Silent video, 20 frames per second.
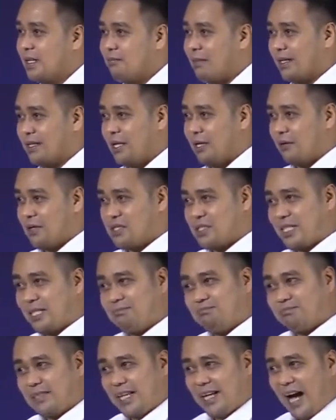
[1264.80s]
But here is
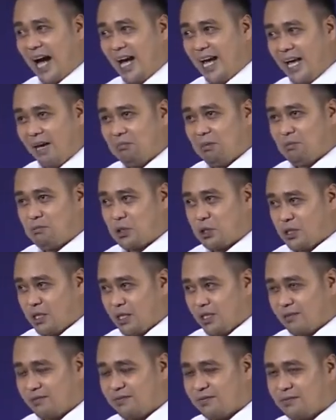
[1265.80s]
something I have
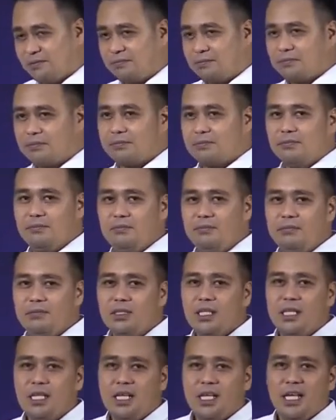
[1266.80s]
observed.
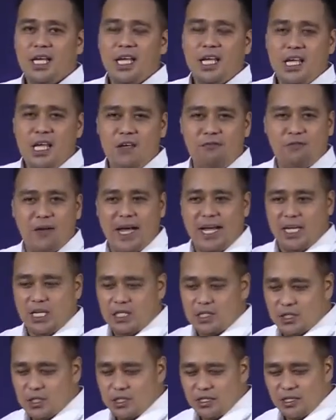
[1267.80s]
If
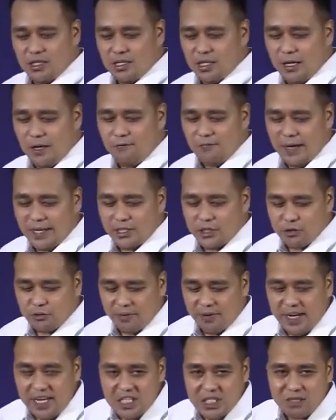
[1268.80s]
I
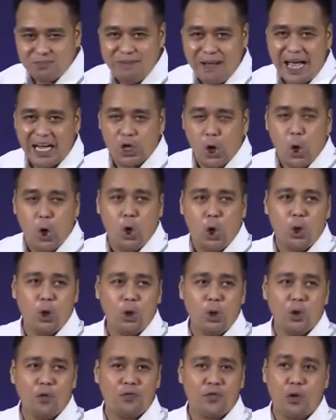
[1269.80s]
trace back
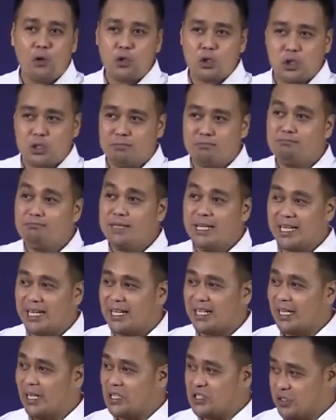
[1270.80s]
all those
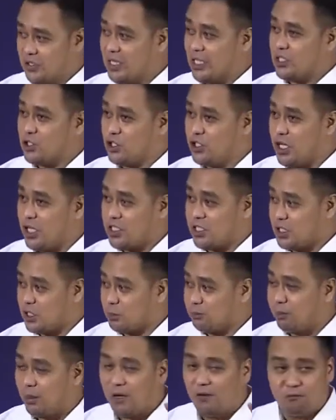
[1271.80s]
miracles that
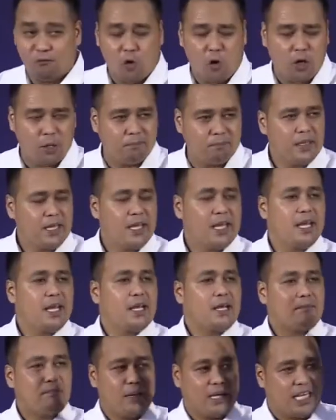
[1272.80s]
Jesus performed,
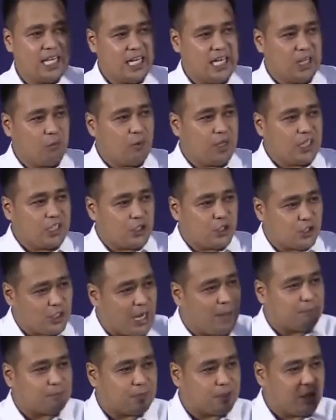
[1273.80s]
beginning with
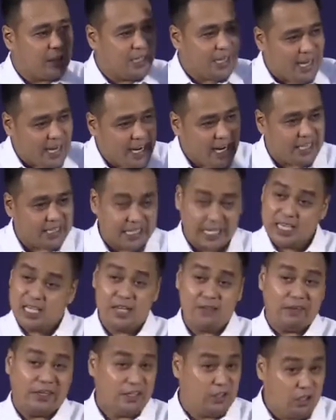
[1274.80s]
chapter 8 and
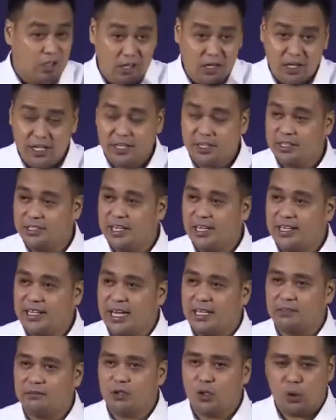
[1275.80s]
even earlier than
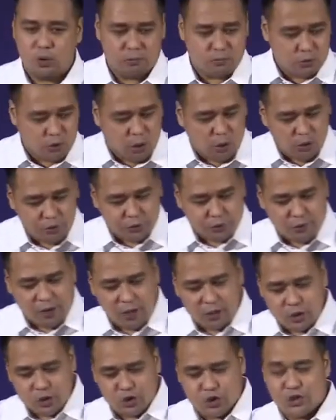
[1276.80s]
that, all
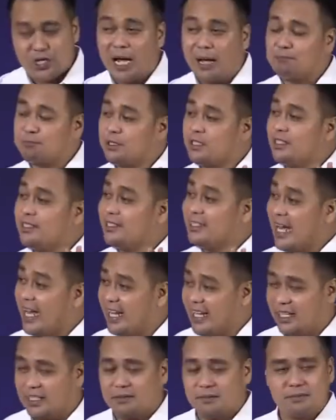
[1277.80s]
throughout chapter
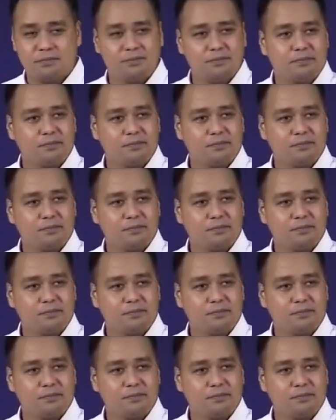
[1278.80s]
9,